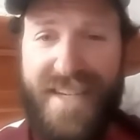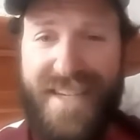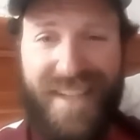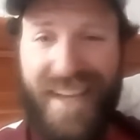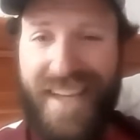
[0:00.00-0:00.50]

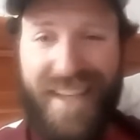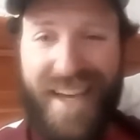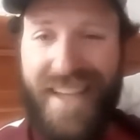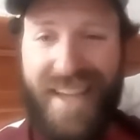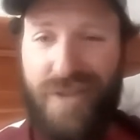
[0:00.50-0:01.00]
Like
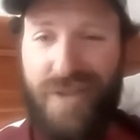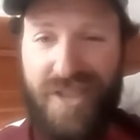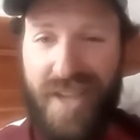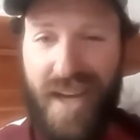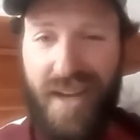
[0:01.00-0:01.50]
that, that was
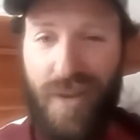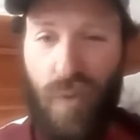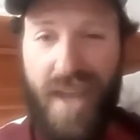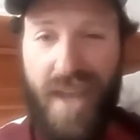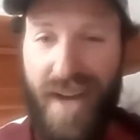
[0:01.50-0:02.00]
just kind of the
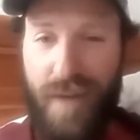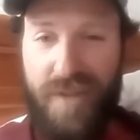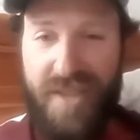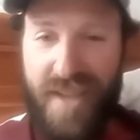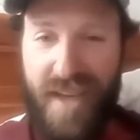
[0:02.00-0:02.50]
way that I
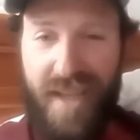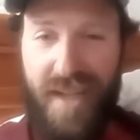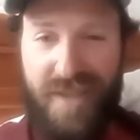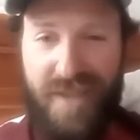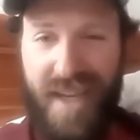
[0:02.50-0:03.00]
was thinking.
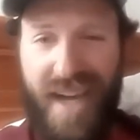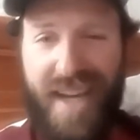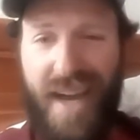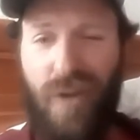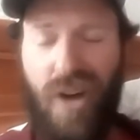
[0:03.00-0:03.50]
It was like, God,
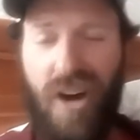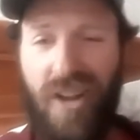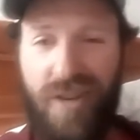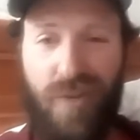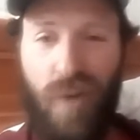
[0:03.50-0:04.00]
an
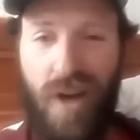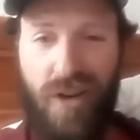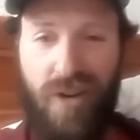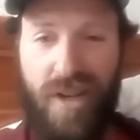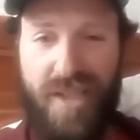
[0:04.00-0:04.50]
alcoholic couldn't walk
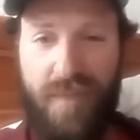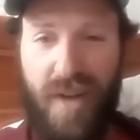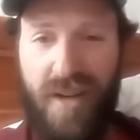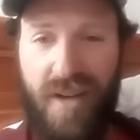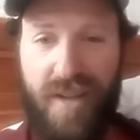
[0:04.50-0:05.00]
across
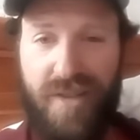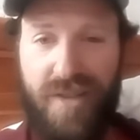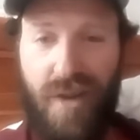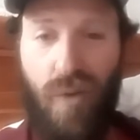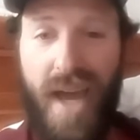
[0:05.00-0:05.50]
America. There's
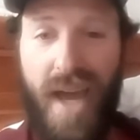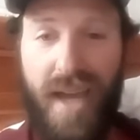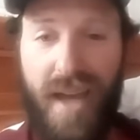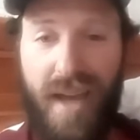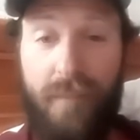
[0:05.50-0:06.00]
no
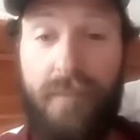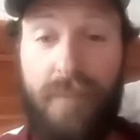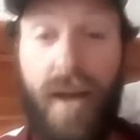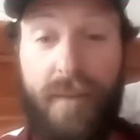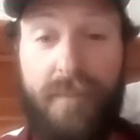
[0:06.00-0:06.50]
way. Yeah.
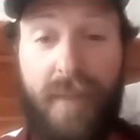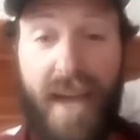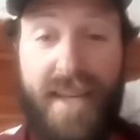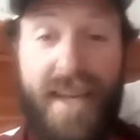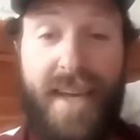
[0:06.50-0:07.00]
But
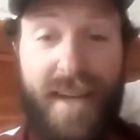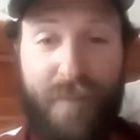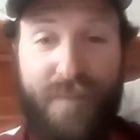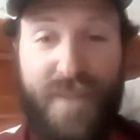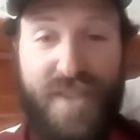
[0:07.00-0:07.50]
I did.
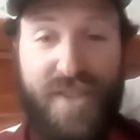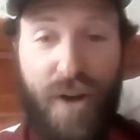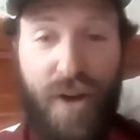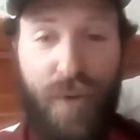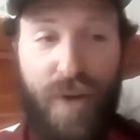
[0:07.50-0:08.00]

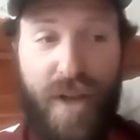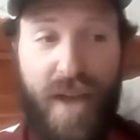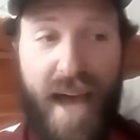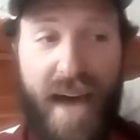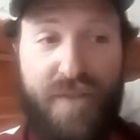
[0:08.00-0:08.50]
So
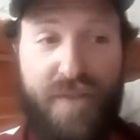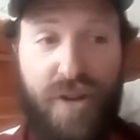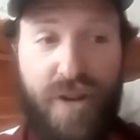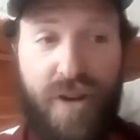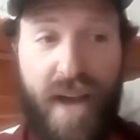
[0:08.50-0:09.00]

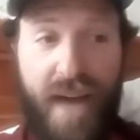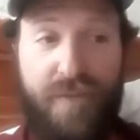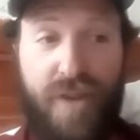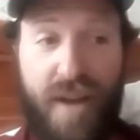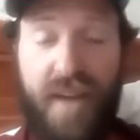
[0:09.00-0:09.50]
after,
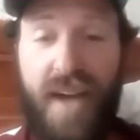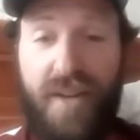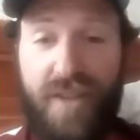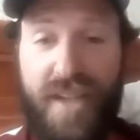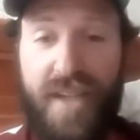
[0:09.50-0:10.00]
after I
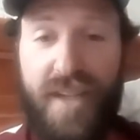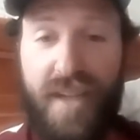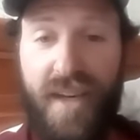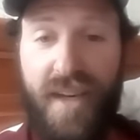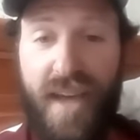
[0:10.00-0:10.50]
finally
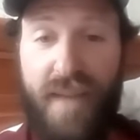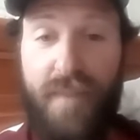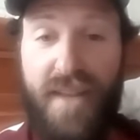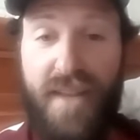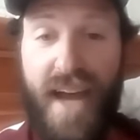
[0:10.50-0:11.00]

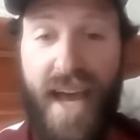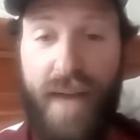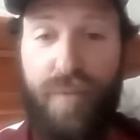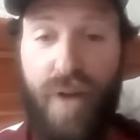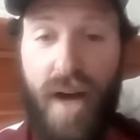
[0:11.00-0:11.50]
admitted that I
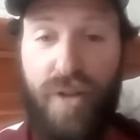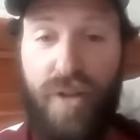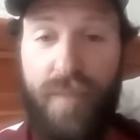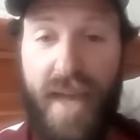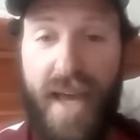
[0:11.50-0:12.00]
had a
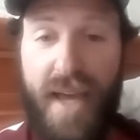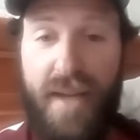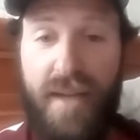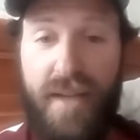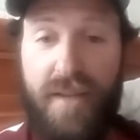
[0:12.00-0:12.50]
problem
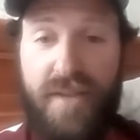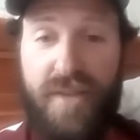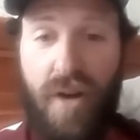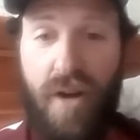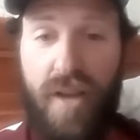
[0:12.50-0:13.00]
and
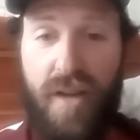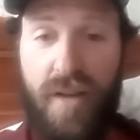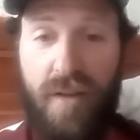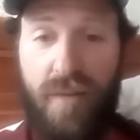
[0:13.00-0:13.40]
started